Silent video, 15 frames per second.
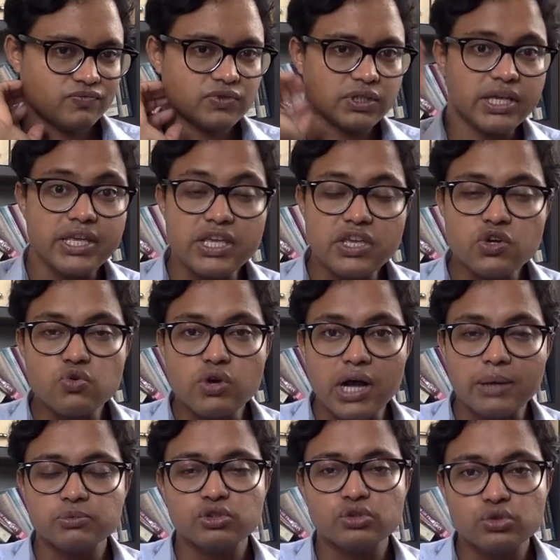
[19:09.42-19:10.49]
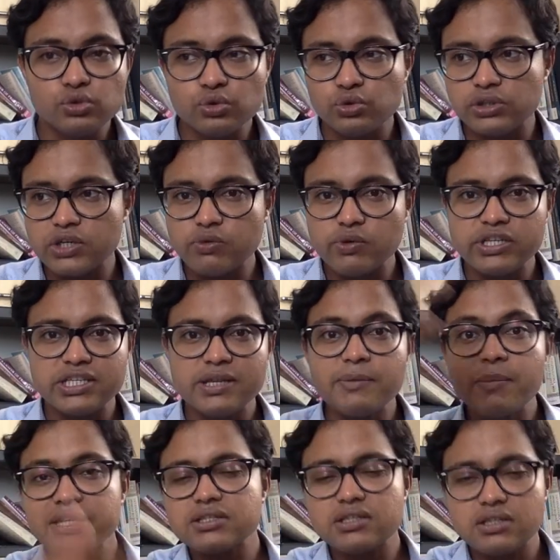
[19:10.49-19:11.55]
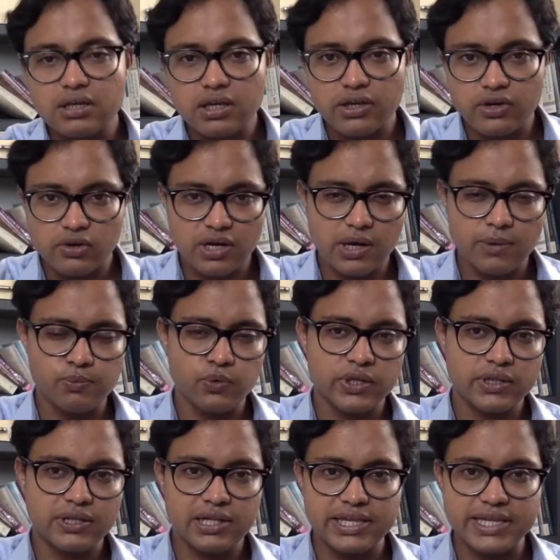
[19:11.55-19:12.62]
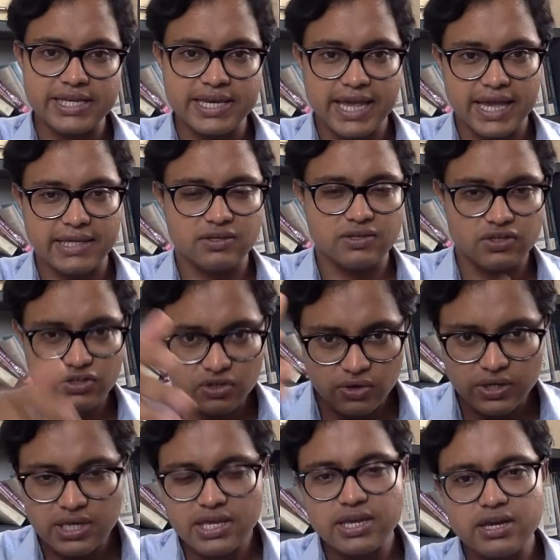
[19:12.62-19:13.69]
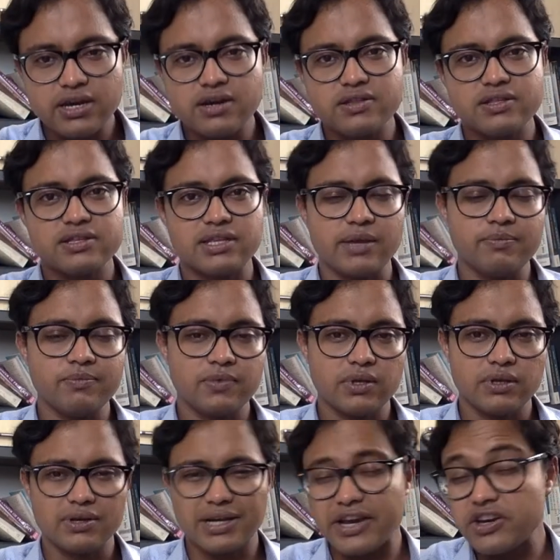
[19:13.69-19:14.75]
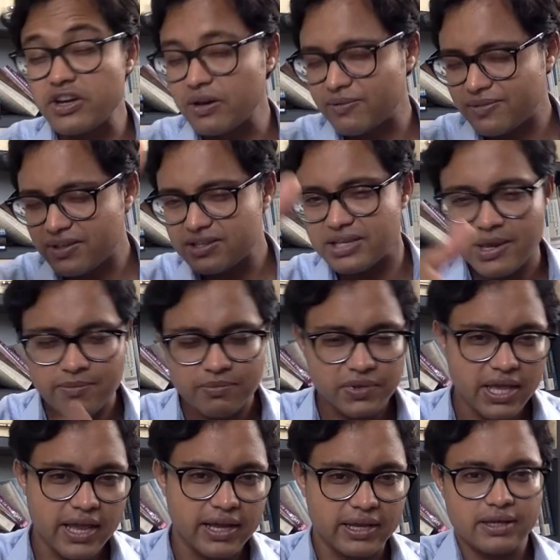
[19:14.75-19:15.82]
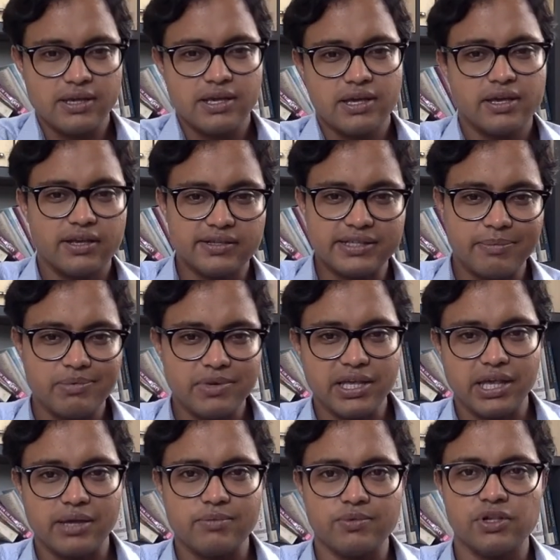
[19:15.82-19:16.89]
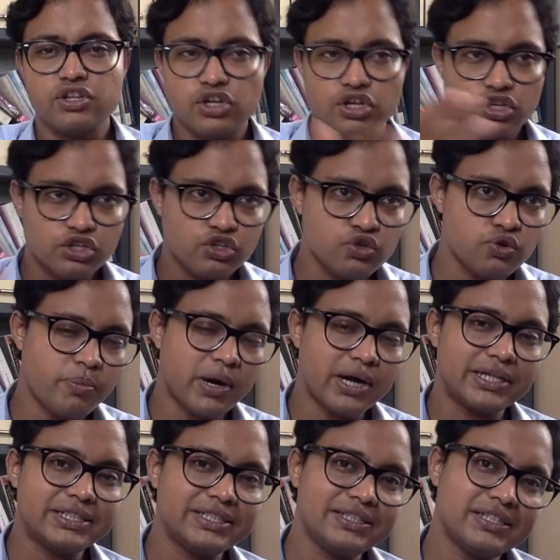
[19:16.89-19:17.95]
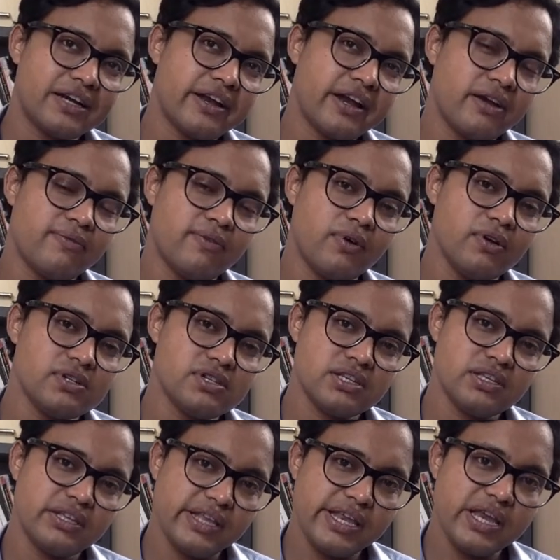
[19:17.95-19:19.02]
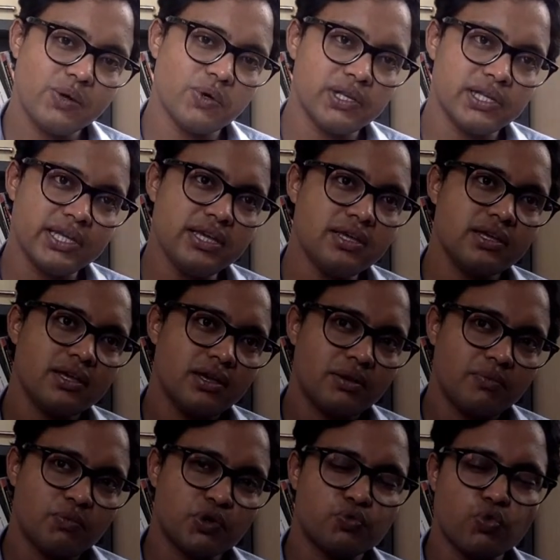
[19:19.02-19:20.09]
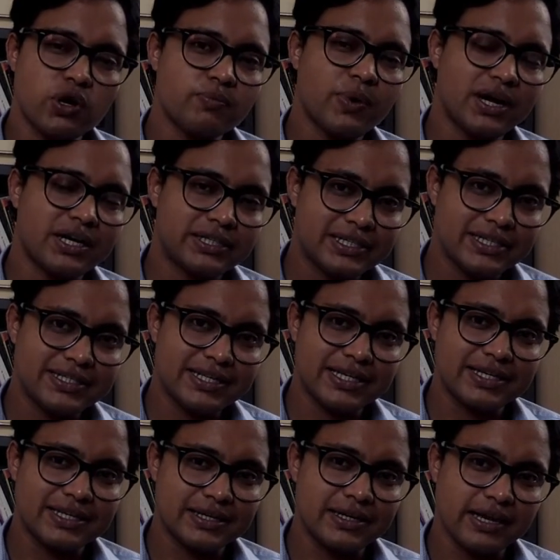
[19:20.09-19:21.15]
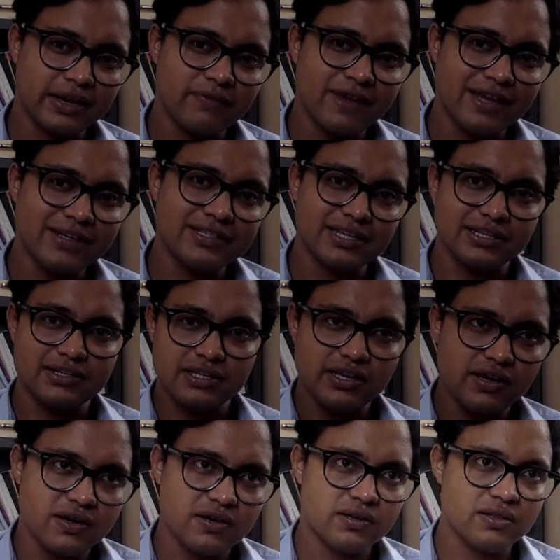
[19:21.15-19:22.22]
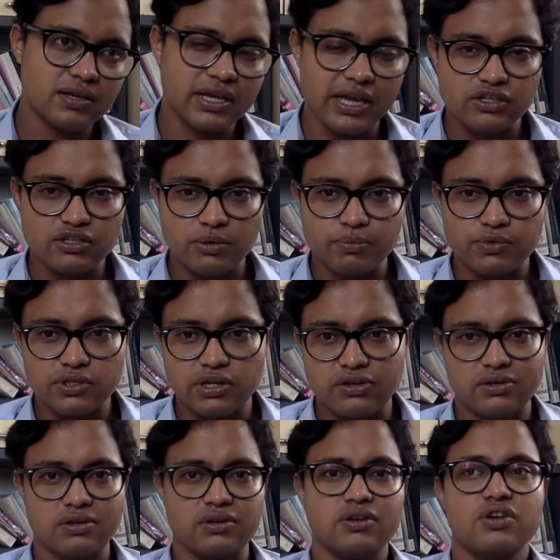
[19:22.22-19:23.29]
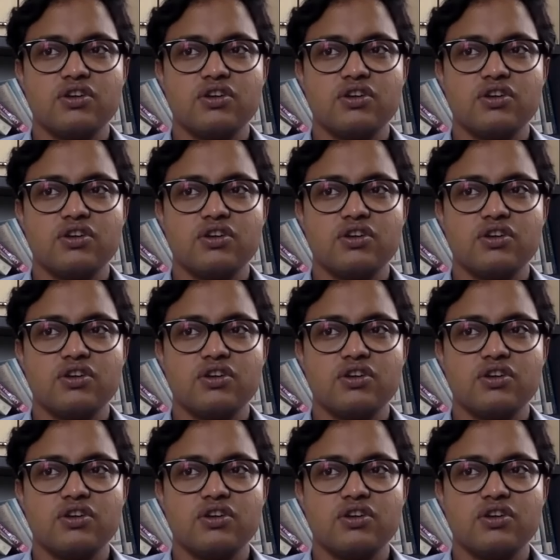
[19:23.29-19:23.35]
He who comes to equity must come with clean hand. So here the same thing is applicable. Two parties are at fault equally, but one party is at an advantage. Here the case of possession.